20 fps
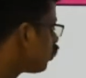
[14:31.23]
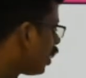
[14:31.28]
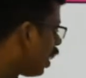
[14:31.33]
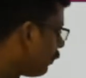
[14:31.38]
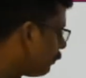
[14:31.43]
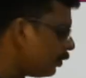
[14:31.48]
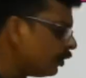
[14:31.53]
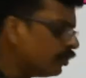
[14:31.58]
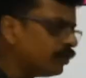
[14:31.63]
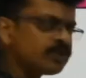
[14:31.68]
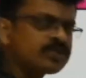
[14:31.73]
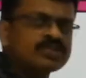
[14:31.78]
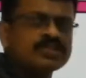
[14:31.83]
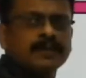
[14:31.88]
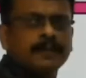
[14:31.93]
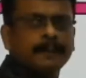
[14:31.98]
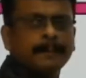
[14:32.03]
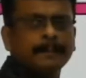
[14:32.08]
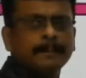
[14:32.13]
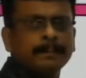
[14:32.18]
numbers
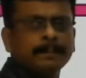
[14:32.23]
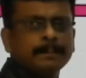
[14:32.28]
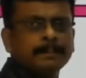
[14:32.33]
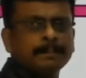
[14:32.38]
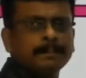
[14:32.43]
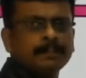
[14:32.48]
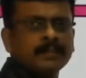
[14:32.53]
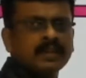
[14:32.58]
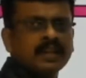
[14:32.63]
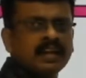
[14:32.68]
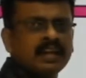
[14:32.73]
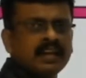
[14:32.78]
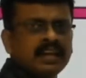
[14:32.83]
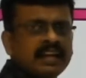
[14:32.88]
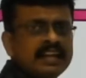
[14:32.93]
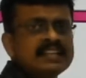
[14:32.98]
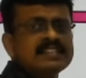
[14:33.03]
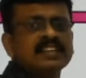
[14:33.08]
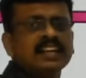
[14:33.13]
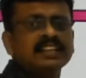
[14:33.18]

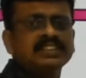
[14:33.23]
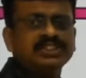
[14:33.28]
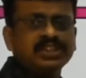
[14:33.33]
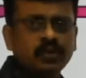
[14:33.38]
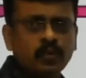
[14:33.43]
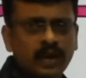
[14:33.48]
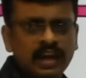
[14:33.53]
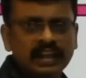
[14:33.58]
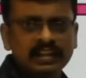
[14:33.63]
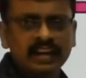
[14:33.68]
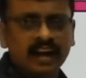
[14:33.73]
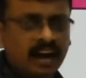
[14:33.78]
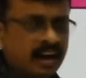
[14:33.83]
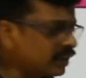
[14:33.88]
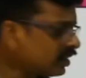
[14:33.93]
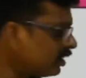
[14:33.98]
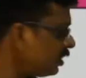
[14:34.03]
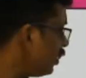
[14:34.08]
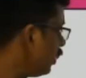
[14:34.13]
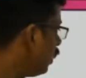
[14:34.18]
in such a way
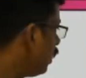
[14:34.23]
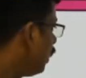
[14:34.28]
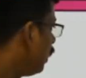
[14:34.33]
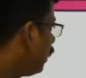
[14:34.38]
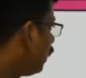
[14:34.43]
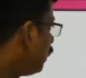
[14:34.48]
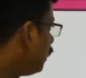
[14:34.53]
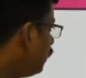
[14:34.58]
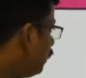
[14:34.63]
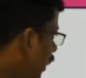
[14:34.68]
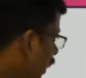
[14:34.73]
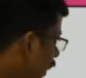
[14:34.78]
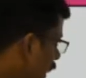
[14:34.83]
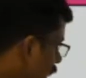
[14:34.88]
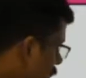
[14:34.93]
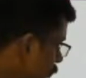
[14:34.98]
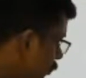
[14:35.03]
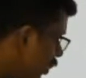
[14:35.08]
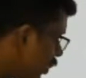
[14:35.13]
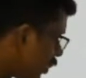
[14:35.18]
that the
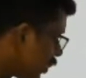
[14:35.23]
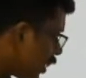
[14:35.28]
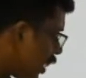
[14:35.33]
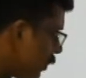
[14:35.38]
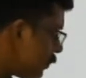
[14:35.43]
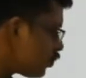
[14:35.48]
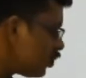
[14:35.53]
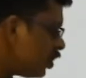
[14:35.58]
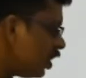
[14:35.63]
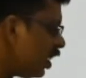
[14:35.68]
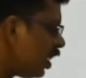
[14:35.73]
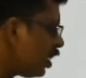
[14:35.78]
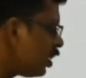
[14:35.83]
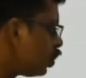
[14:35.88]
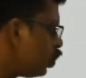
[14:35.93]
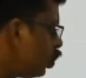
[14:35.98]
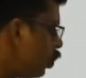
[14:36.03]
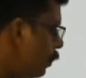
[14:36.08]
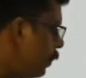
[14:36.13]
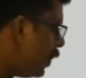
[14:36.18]
number comes here
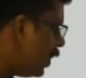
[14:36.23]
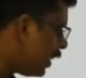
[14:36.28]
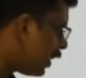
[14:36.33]
should be